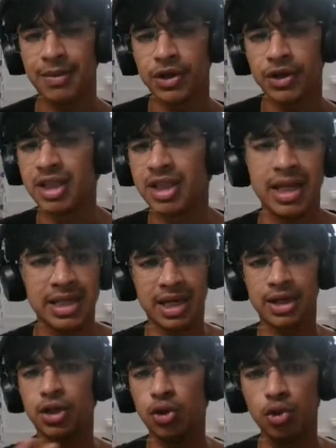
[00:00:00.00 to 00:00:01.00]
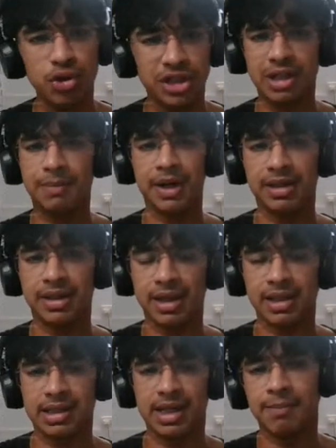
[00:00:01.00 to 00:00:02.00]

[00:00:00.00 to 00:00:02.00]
Because these are 2 separate things.